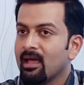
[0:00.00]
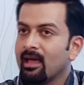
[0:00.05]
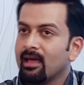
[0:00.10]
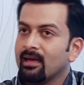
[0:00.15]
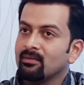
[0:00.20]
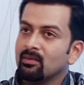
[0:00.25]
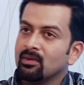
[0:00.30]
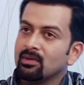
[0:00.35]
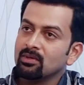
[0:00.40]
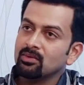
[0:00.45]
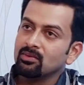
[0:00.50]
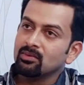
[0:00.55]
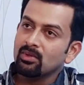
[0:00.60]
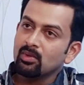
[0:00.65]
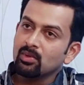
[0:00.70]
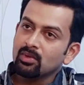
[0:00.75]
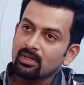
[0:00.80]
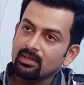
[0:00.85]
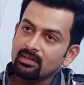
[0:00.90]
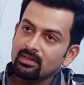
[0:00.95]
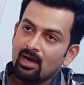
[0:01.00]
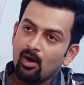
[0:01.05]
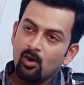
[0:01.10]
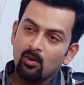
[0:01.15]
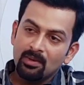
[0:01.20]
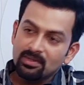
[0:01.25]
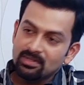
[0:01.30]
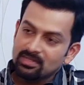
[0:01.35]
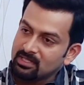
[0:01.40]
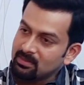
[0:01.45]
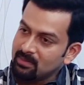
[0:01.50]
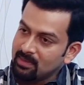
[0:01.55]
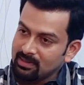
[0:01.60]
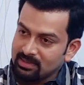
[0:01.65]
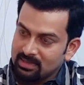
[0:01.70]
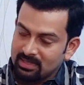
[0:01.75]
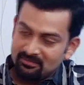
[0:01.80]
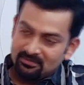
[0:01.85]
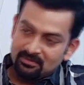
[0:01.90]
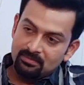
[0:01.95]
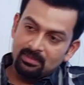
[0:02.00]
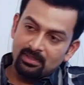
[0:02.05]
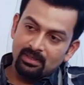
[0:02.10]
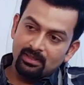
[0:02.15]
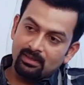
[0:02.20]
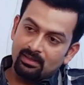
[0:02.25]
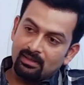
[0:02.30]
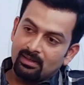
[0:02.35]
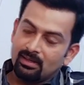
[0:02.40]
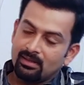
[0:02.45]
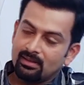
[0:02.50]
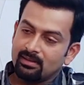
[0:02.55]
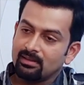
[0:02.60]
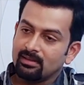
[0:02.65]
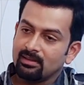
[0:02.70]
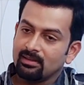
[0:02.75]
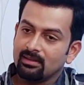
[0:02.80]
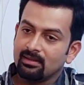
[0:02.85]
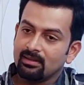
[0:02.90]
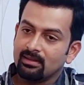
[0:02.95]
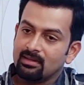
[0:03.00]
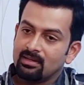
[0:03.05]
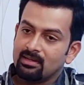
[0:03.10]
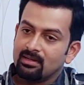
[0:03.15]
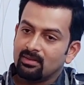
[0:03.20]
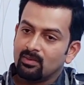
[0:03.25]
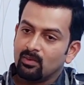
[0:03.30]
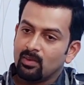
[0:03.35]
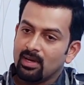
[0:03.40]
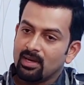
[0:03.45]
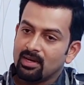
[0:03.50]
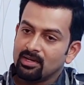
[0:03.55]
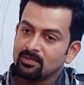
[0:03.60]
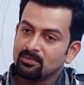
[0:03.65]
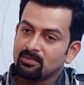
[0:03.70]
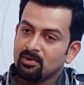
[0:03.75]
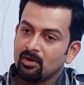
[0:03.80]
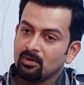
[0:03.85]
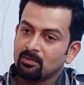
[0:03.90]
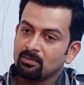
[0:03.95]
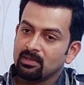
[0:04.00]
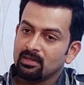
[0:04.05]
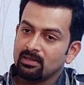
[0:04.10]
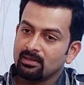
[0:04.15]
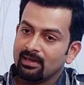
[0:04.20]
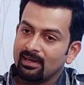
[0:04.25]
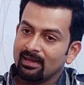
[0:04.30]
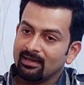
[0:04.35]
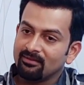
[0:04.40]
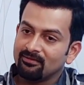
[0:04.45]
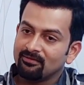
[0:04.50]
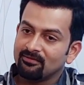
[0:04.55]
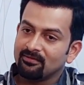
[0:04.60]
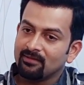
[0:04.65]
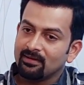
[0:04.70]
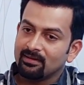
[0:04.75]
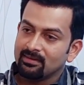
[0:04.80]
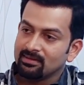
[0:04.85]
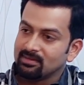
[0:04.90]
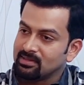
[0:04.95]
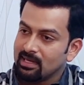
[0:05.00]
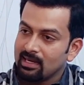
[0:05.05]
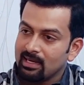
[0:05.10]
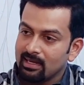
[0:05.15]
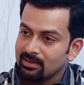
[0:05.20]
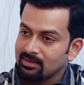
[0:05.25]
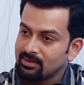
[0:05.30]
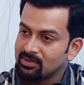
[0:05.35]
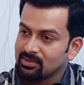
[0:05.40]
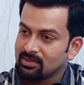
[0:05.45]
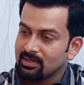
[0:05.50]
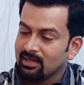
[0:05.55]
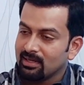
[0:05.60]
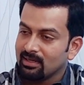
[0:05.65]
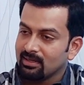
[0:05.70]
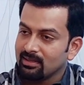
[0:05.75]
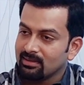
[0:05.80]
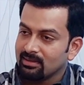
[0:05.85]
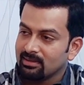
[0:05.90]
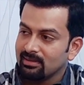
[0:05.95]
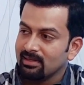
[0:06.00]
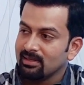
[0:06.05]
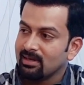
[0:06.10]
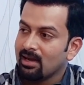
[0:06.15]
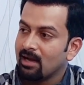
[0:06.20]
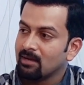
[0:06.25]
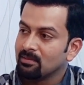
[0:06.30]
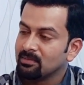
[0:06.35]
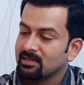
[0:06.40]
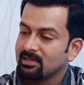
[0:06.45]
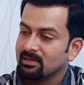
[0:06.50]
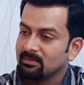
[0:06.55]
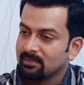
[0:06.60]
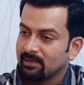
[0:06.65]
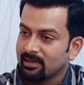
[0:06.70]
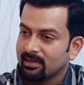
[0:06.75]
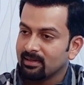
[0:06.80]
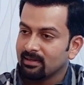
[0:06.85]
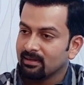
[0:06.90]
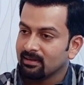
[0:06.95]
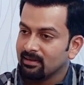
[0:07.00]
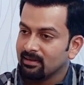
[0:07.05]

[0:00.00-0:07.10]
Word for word: And when you look at how much cinema has given me and mm. uh, where it's brought me in life at this age, I really can't be complaining.